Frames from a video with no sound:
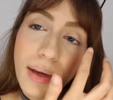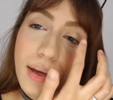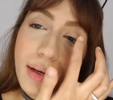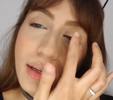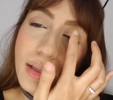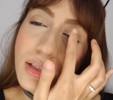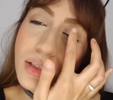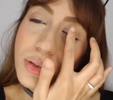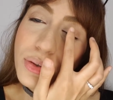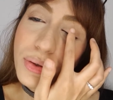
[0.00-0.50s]
And
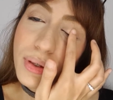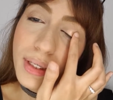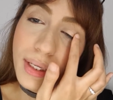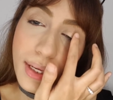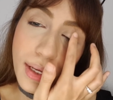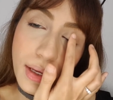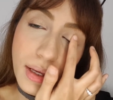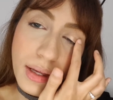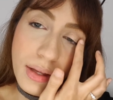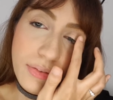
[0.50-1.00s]
it's
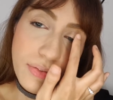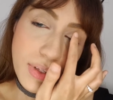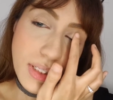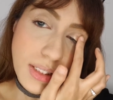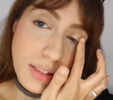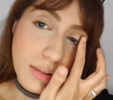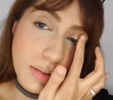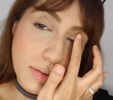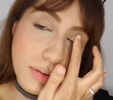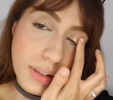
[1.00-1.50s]
okay if
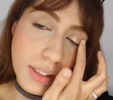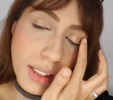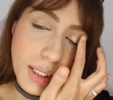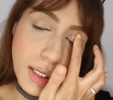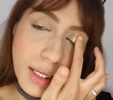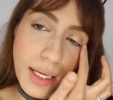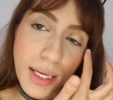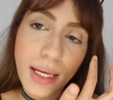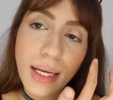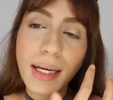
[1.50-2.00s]
it's
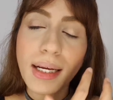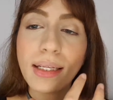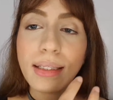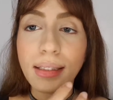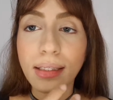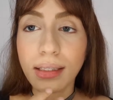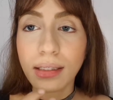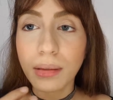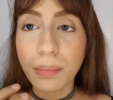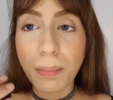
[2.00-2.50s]
looking a
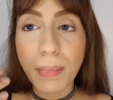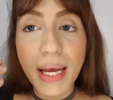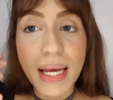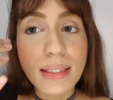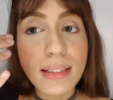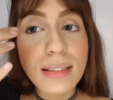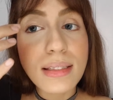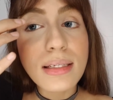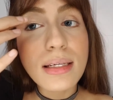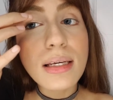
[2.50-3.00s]
little
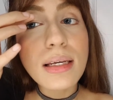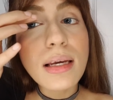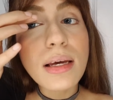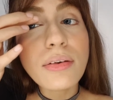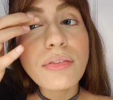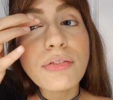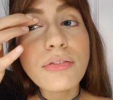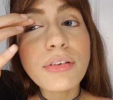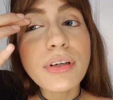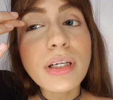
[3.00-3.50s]
messy
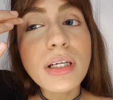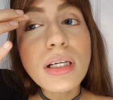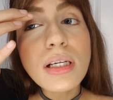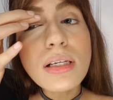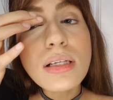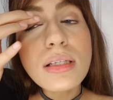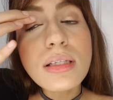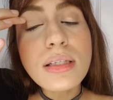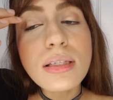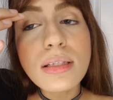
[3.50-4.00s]
at
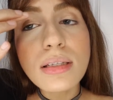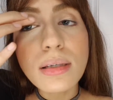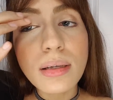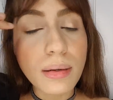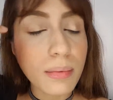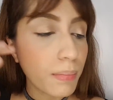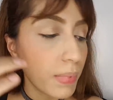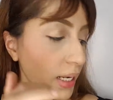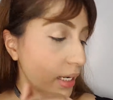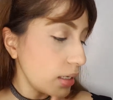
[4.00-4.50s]
first,
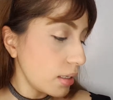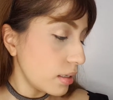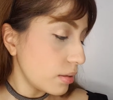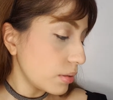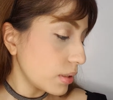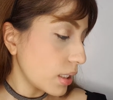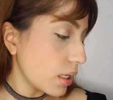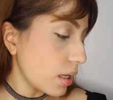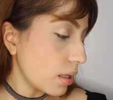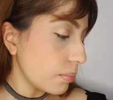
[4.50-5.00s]
but
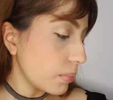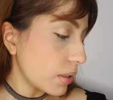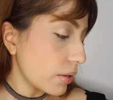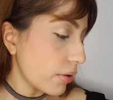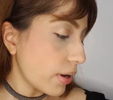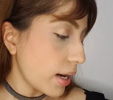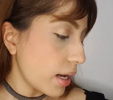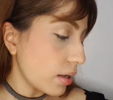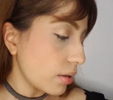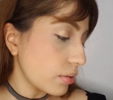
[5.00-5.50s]
it'll come
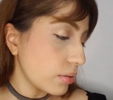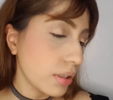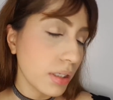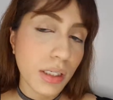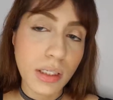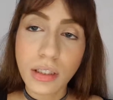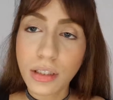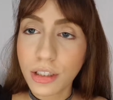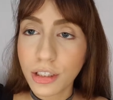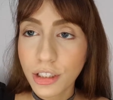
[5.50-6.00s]

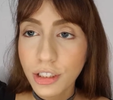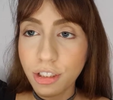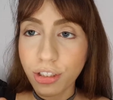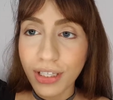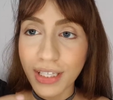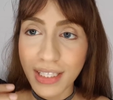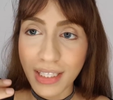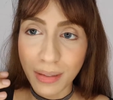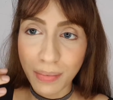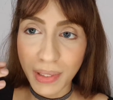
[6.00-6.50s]
around,
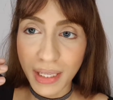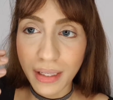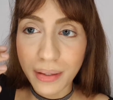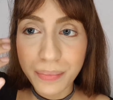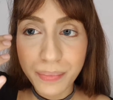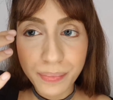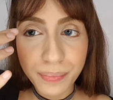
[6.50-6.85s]
trust me.